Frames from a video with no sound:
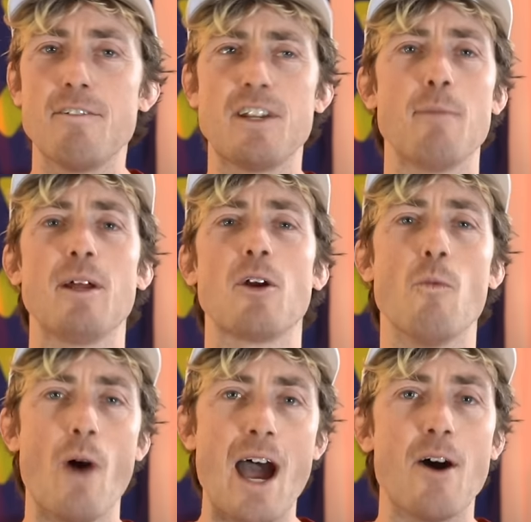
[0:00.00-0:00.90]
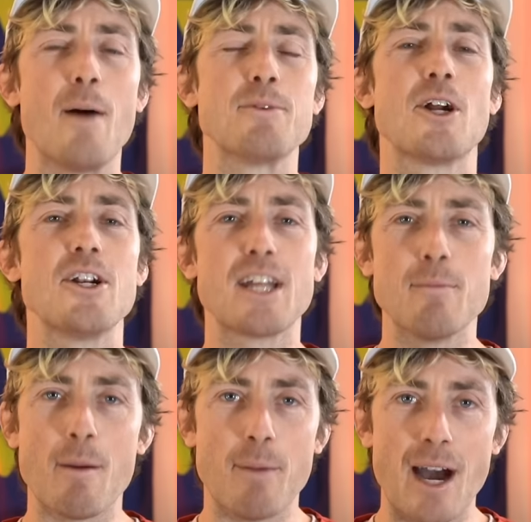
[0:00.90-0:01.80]
And I'm like, wow, I'm starting to get
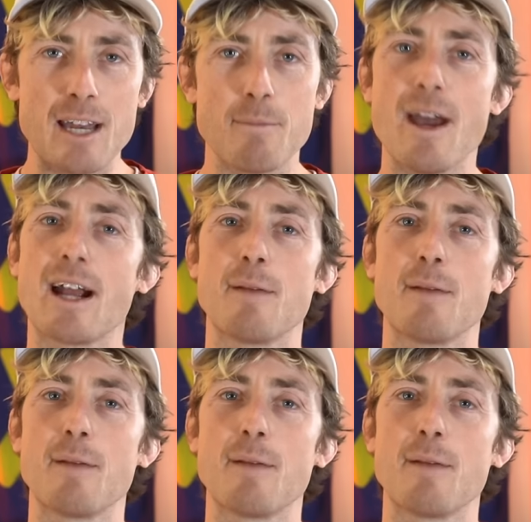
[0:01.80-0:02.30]
my body back.